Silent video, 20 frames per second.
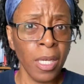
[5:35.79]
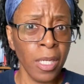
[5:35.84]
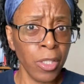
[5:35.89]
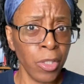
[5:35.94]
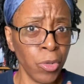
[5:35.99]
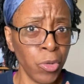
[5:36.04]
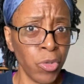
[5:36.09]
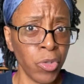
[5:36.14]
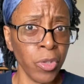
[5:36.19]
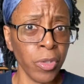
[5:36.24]

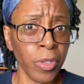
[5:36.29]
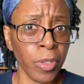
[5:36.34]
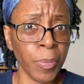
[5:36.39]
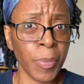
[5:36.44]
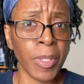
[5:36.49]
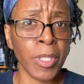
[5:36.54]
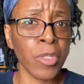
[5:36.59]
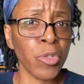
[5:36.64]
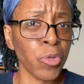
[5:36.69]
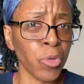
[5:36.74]
you should,
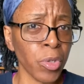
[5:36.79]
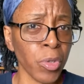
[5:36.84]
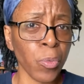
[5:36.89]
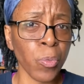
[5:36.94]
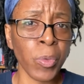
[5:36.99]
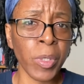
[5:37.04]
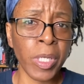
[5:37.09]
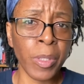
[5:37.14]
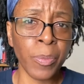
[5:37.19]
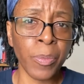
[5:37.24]
because you're going to
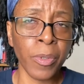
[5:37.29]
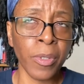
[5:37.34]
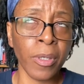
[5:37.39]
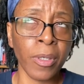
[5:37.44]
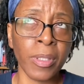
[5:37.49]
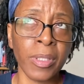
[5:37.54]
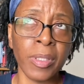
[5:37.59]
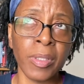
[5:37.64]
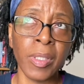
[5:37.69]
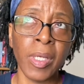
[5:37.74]
read
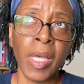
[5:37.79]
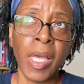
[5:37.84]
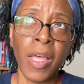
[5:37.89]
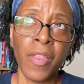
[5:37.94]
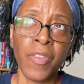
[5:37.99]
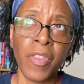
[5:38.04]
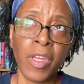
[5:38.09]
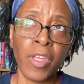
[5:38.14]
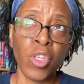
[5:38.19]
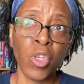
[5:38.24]
books
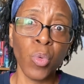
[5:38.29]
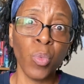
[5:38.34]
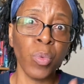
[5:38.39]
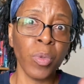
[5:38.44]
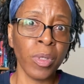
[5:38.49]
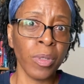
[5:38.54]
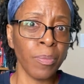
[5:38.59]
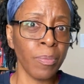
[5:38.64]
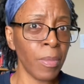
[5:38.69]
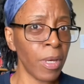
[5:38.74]
that you
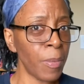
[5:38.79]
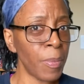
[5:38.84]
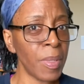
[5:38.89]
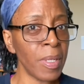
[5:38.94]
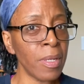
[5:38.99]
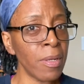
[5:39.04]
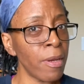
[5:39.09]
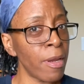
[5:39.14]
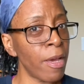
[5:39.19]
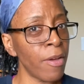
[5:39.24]
would maybe
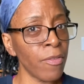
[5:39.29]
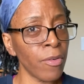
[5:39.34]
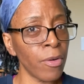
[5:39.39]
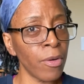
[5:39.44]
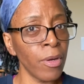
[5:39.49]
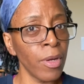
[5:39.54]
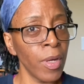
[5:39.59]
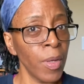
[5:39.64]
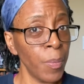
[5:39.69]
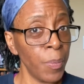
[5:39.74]

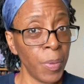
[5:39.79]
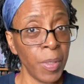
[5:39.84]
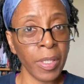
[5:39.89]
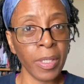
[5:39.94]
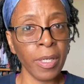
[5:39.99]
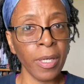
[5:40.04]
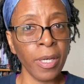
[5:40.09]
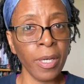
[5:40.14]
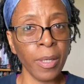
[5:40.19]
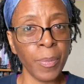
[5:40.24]
never pick
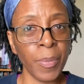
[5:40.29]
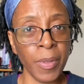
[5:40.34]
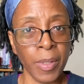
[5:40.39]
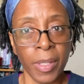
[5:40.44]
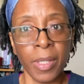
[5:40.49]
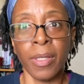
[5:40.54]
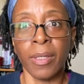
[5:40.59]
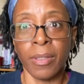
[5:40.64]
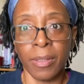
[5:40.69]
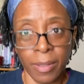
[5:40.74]

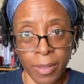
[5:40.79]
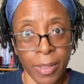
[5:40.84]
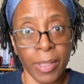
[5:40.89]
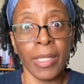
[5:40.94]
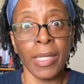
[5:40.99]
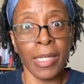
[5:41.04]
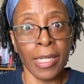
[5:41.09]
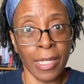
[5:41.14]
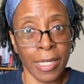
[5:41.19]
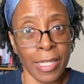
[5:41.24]
up
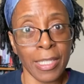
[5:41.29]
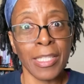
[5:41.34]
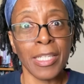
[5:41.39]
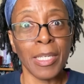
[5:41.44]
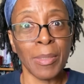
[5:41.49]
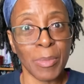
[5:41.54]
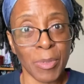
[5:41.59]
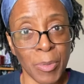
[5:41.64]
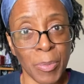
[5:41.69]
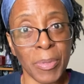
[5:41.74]
in an
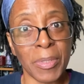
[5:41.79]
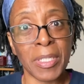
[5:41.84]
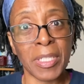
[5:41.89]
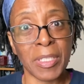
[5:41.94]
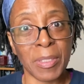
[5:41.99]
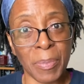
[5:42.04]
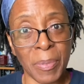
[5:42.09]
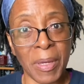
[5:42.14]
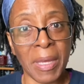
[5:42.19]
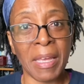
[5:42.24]
attempt to
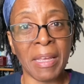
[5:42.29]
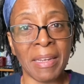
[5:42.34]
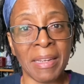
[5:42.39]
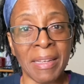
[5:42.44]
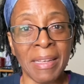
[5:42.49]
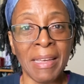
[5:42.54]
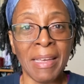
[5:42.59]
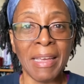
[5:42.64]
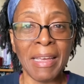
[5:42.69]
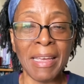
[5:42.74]
participate
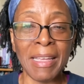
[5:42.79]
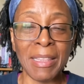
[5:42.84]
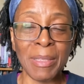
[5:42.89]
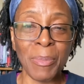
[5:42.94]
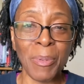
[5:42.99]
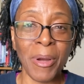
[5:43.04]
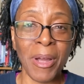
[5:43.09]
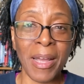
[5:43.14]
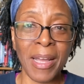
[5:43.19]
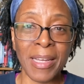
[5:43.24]
in the
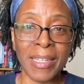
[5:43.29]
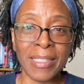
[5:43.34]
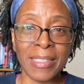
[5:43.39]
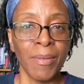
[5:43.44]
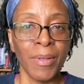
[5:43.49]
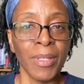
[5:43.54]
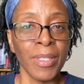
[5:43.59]
prize.